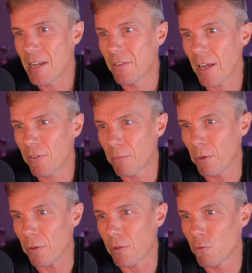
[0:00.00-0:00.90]
Dates of
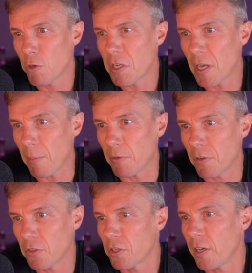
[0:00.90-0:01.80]
birth, drinking habits,
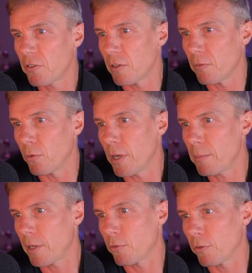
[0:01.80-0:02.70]
education level,
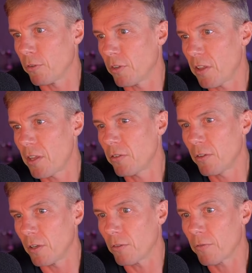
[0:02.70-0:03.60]
email addresses,
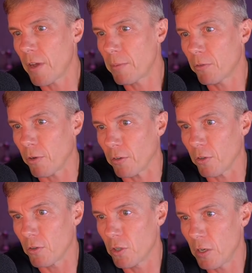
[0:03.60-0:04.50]
ethnicities, family
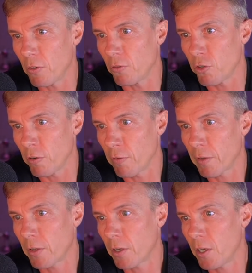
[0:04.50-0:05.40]
structure, genders,
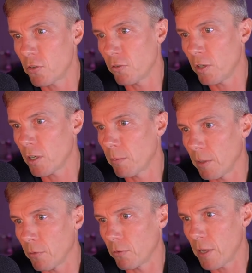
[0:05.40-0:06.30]
geographic locations, income
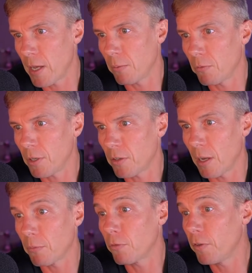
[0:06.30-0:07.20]
levels, names,
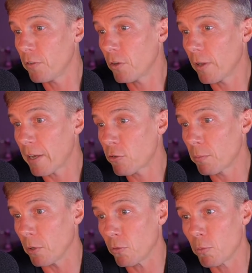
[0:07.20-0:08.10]
nicknames, physical
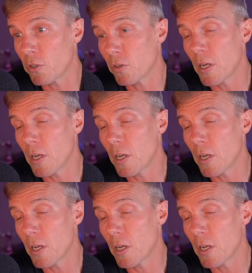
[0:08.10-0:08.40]
attributes, which